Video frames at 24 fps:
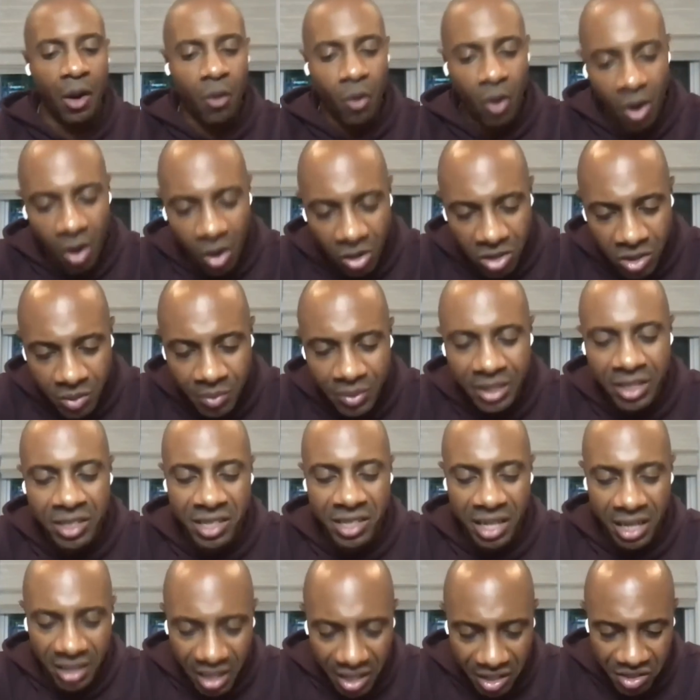I will ultimately
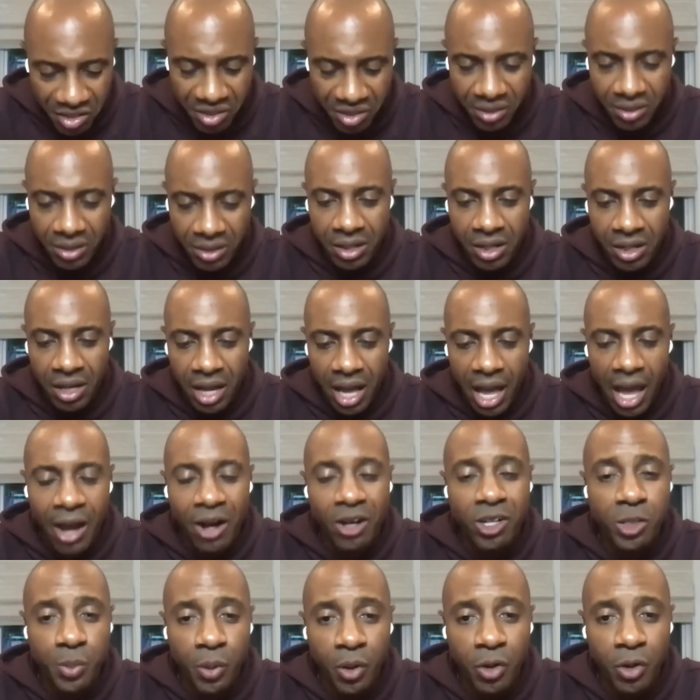say this
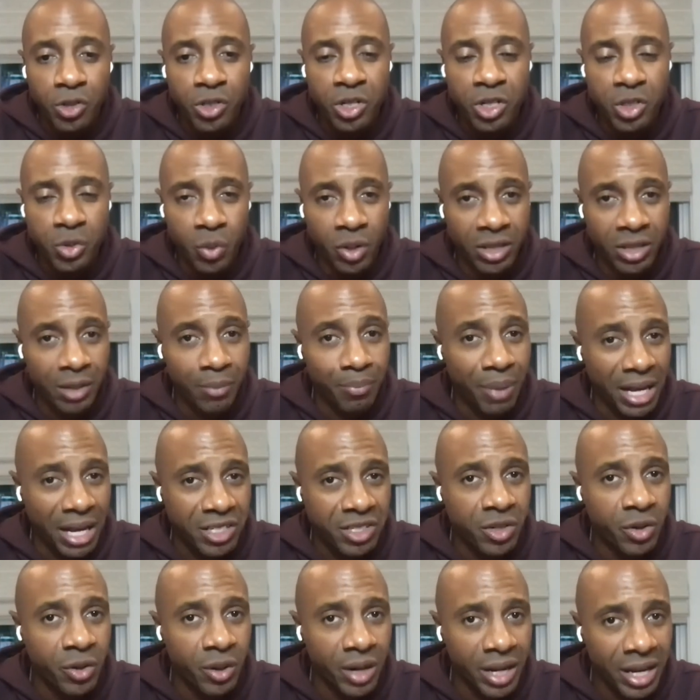Eric Spoelstra is one of the
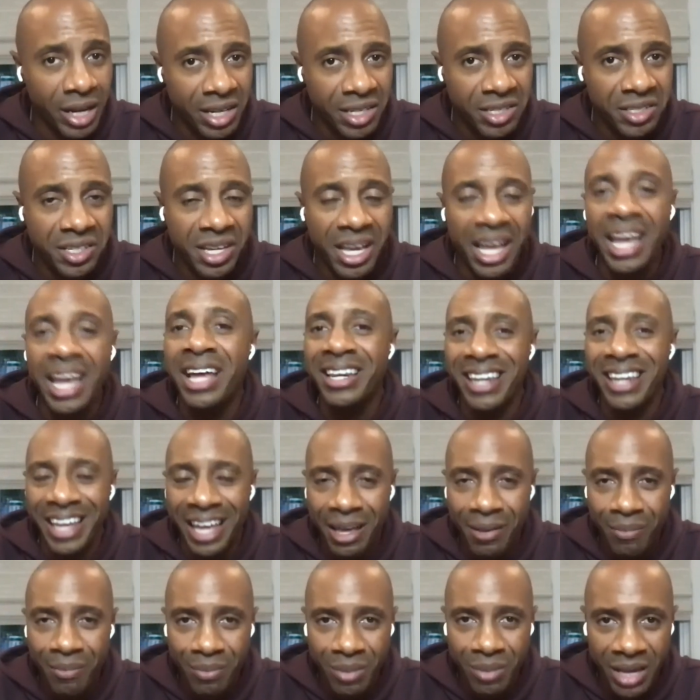best there is in the
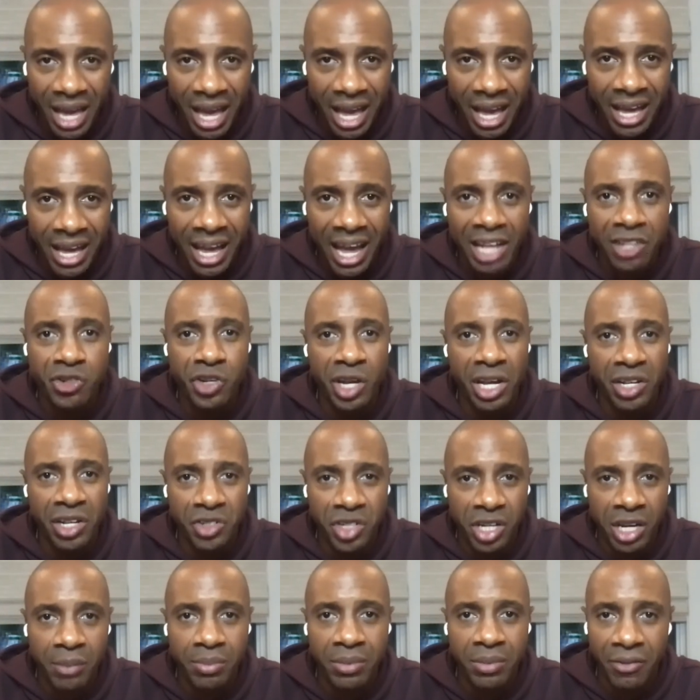NBA at
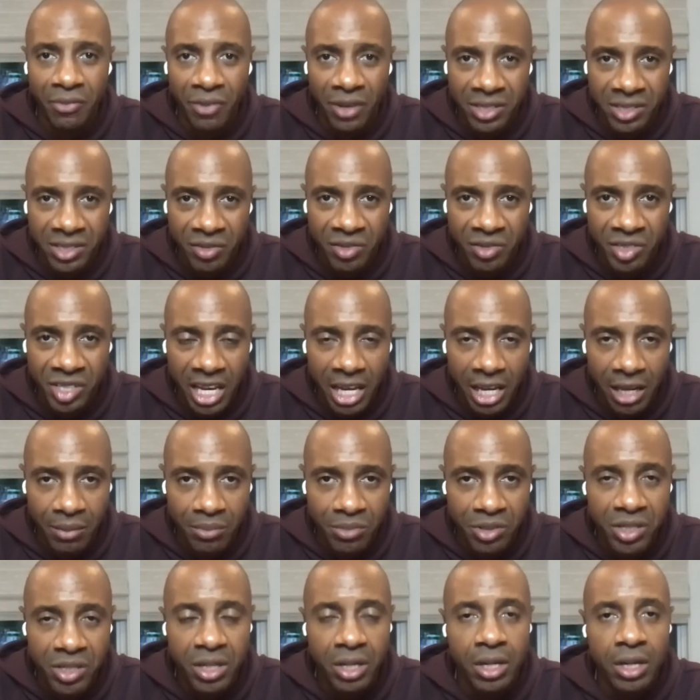changing up defensive
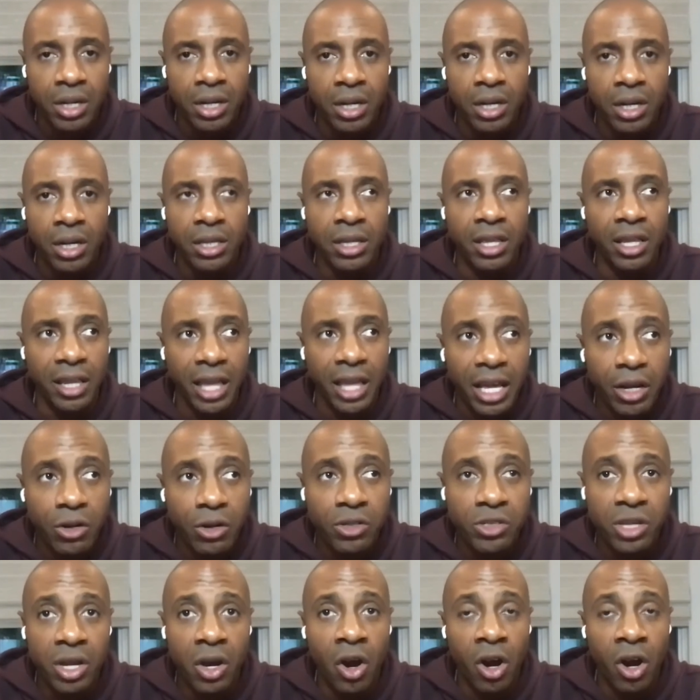schemes. The
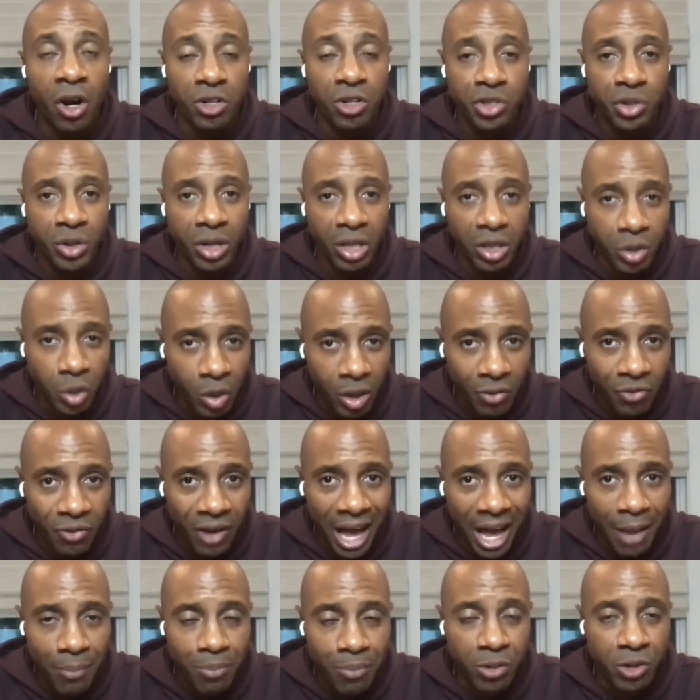Lakers are shooting
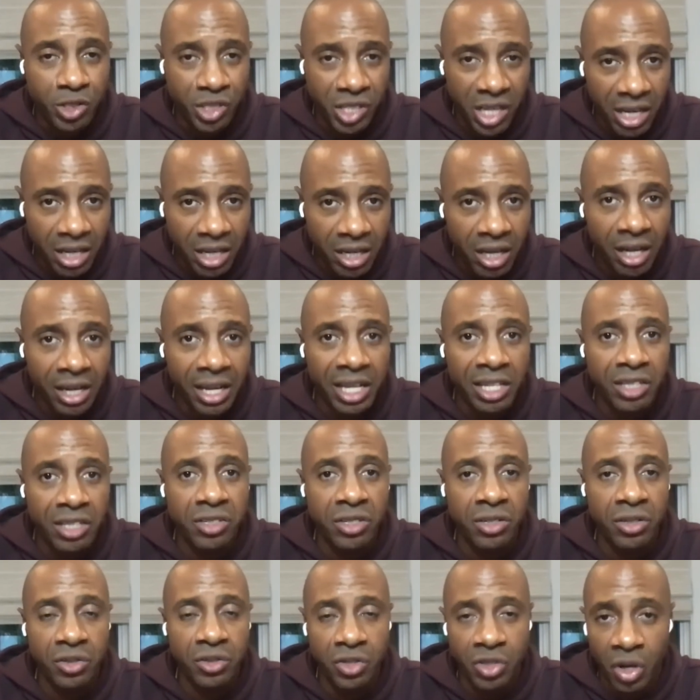35%
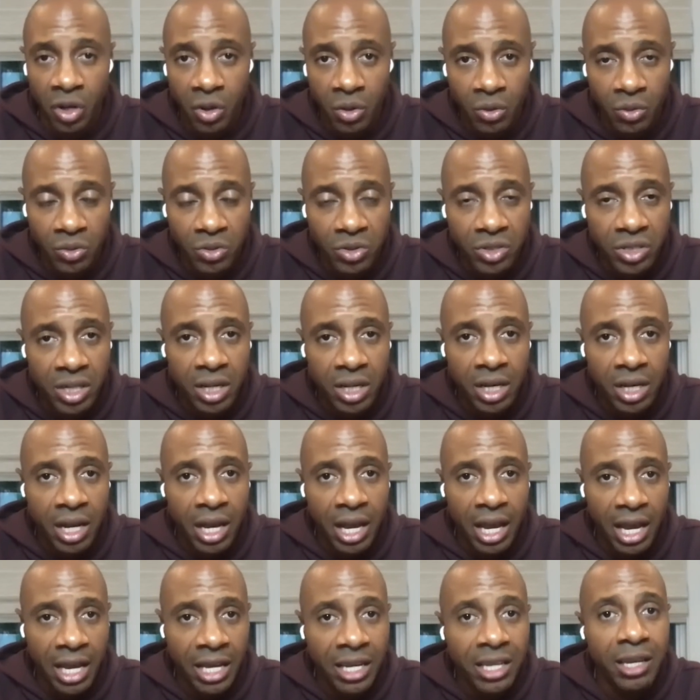against zones
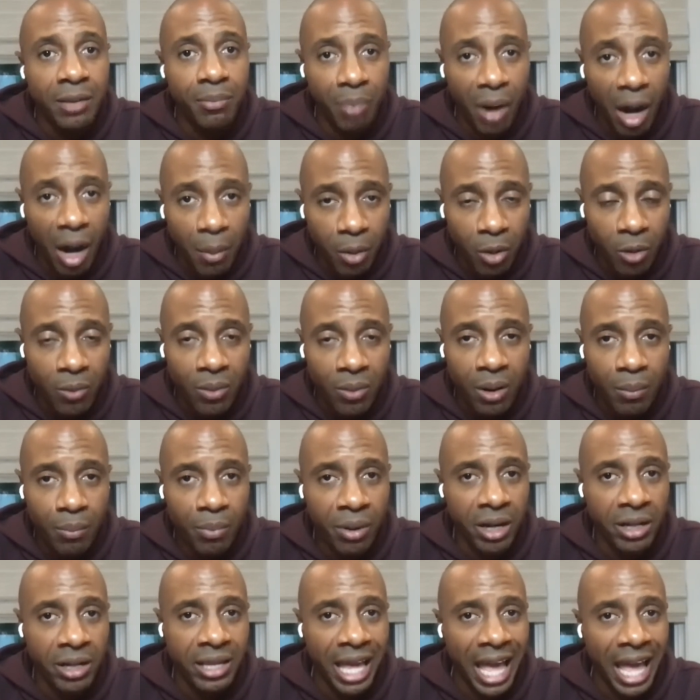in the bubble,
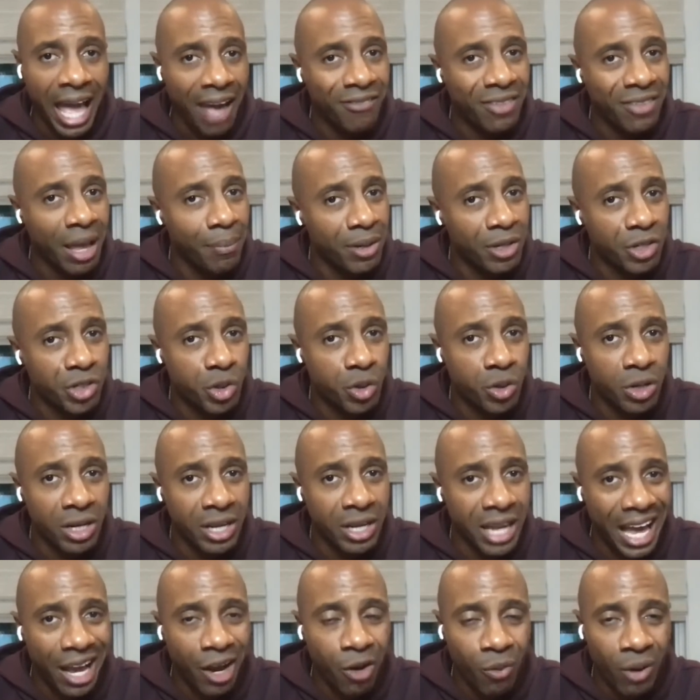but they have not been
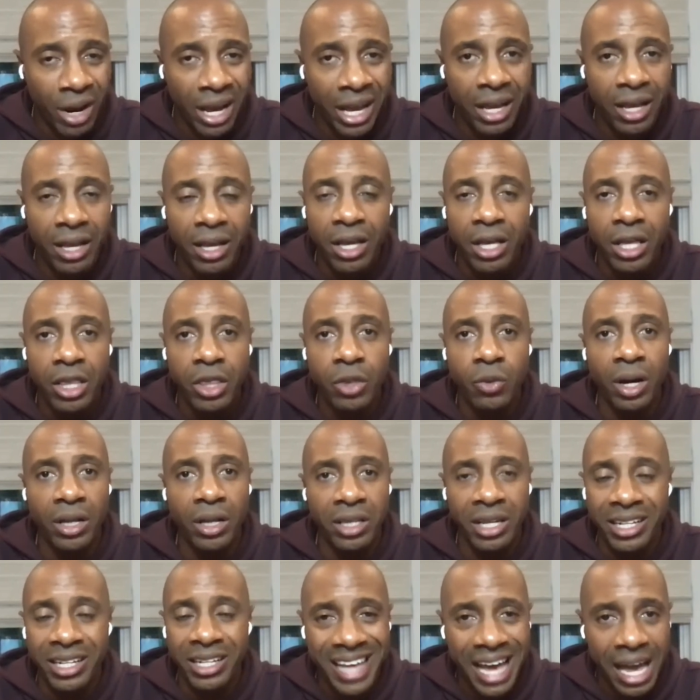shooting that great
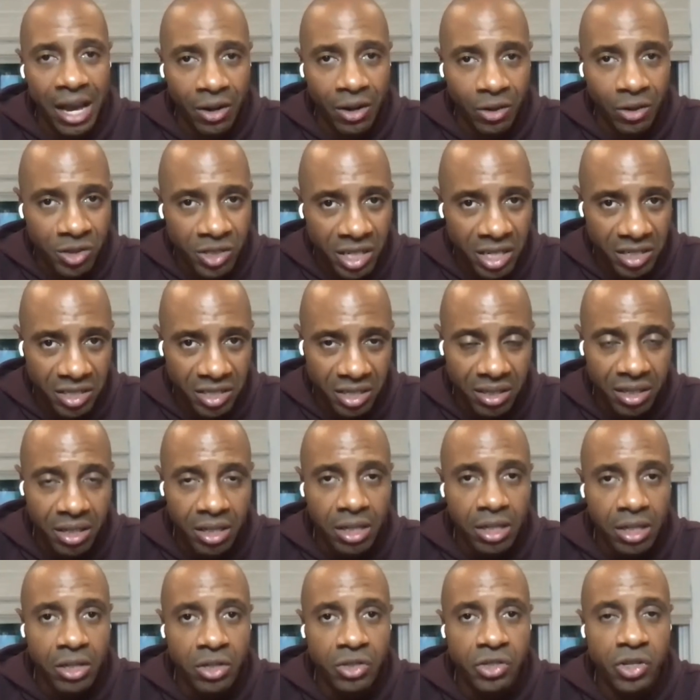throughout the entire season.
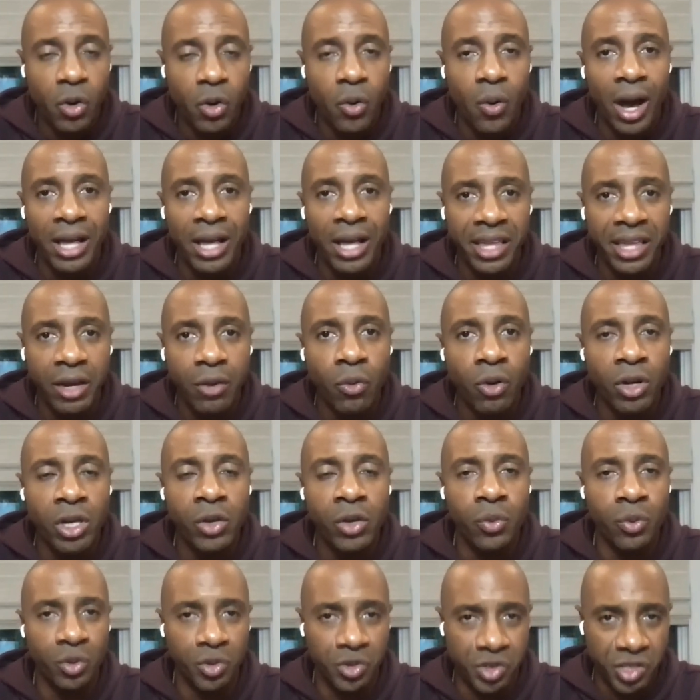So I think what
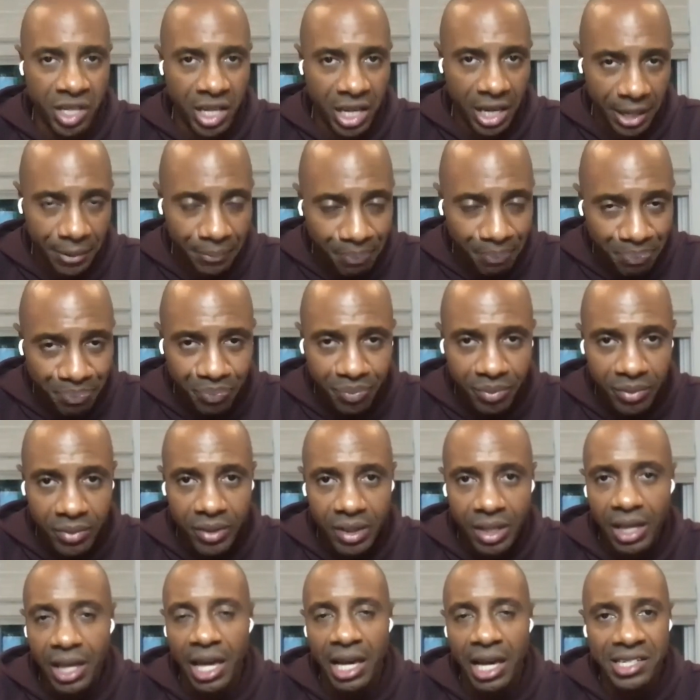you will see
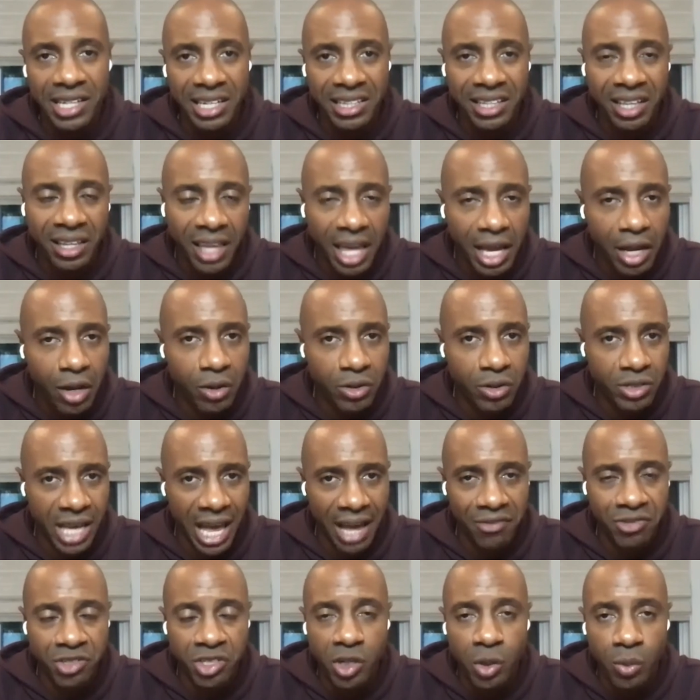is that the Lakers
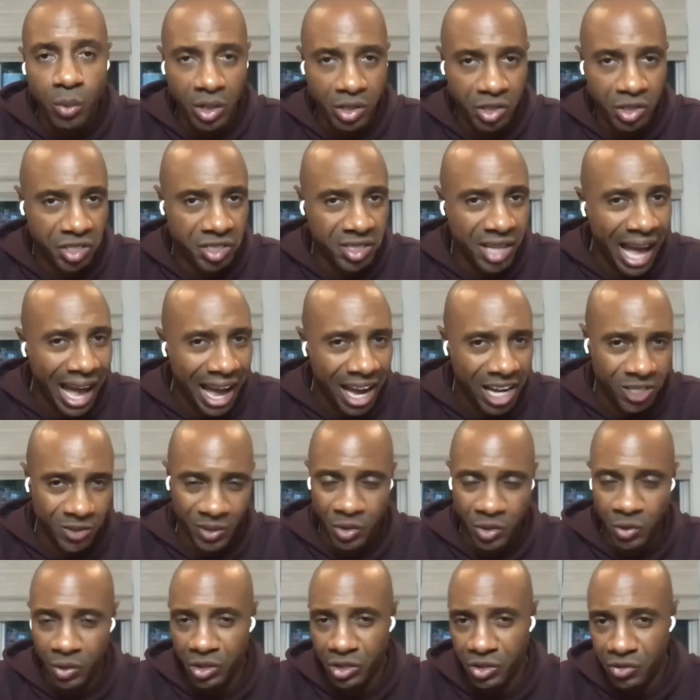have so much
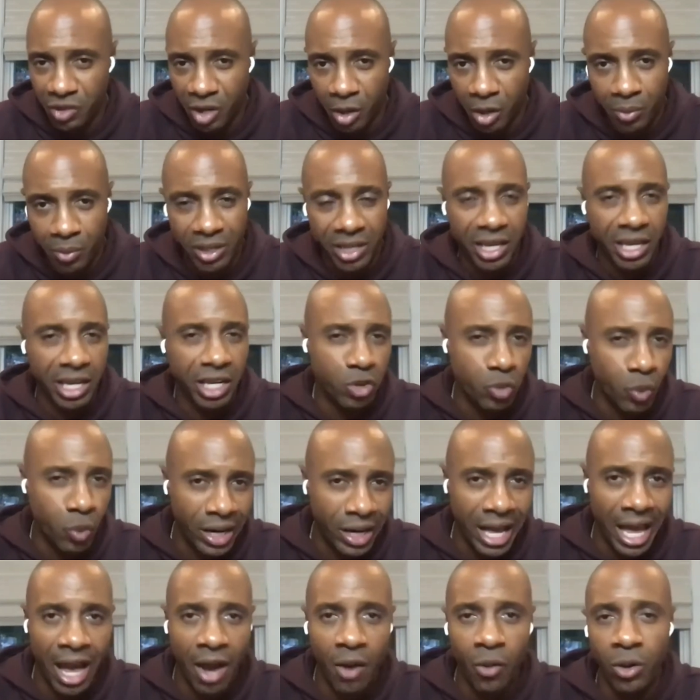size between JaVale McGee,
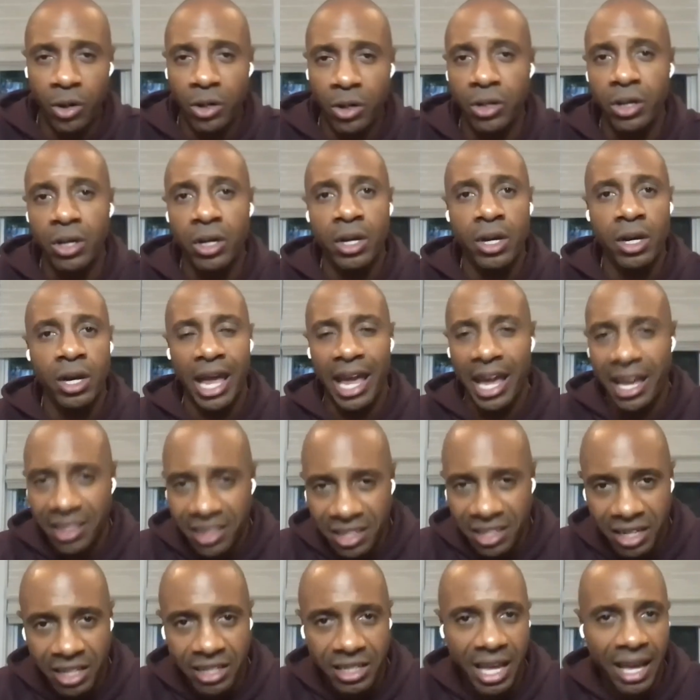Dwight Howard,
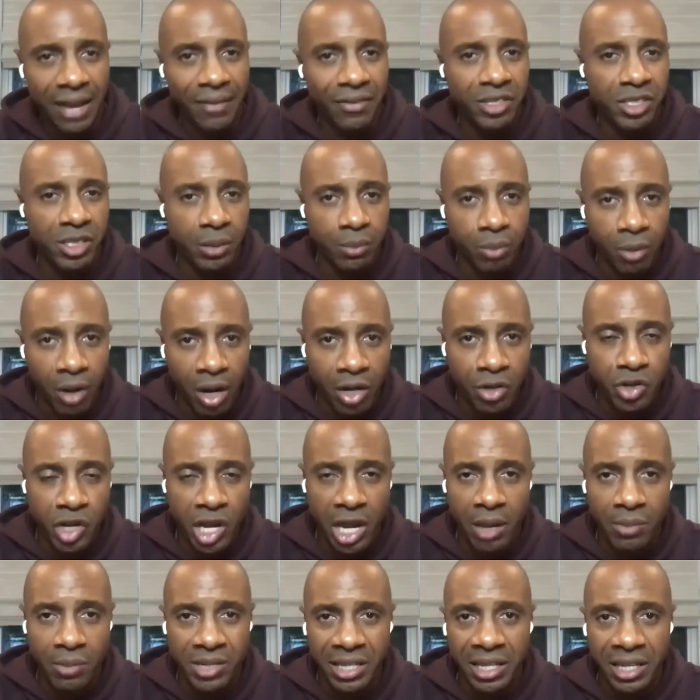Anthony Davis, LeBron
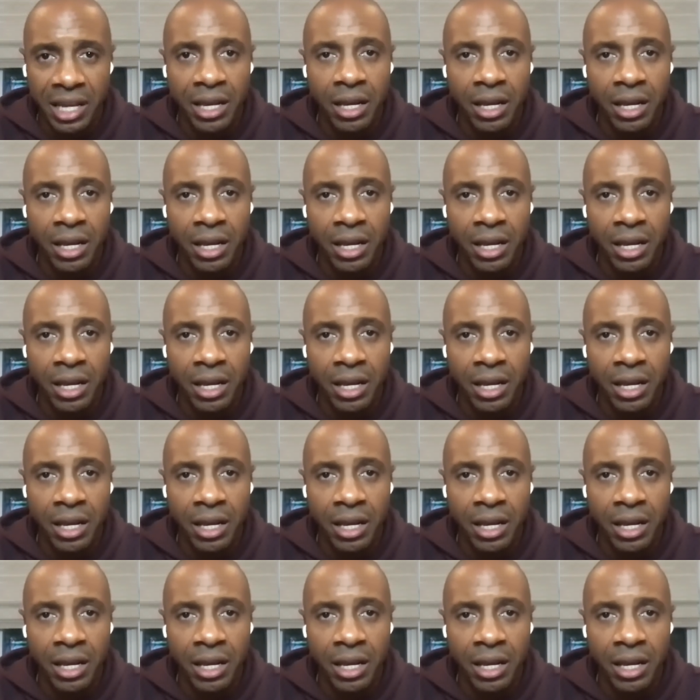James that